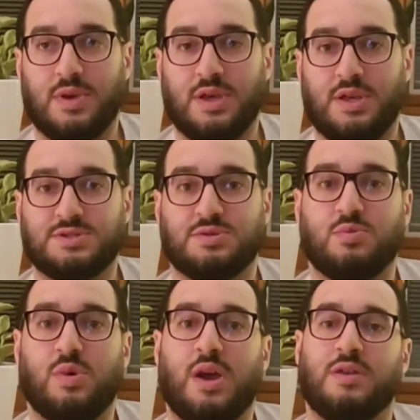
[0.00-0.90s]
is a
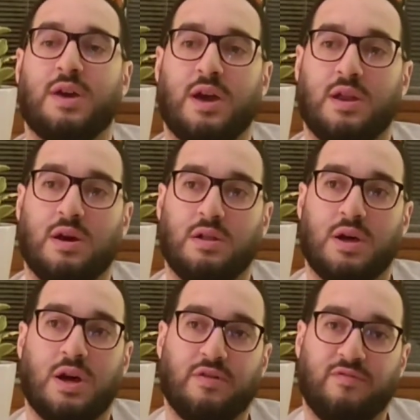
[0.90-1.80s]
way that a
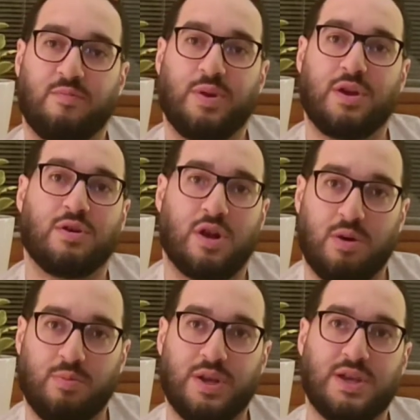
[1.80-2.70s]
lot of bigger
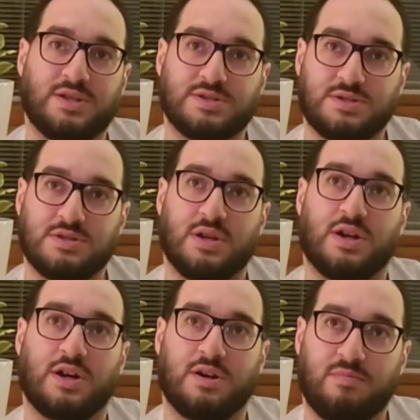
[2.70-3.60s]
companies
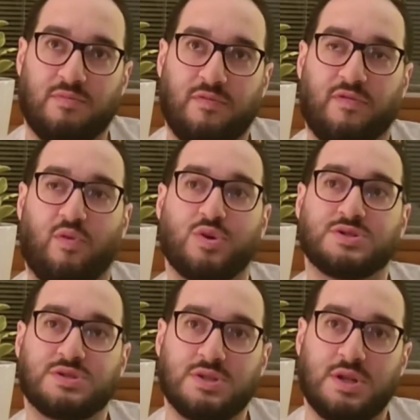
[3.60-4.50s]
force